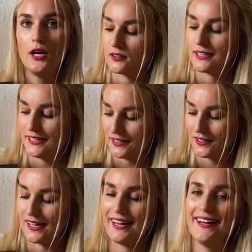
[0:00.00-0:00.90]
key
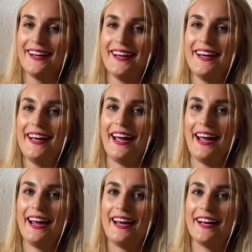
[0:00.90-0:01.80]
clay,
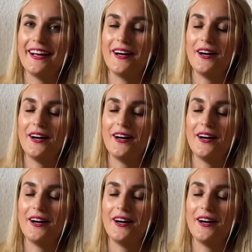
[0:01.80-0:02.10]
a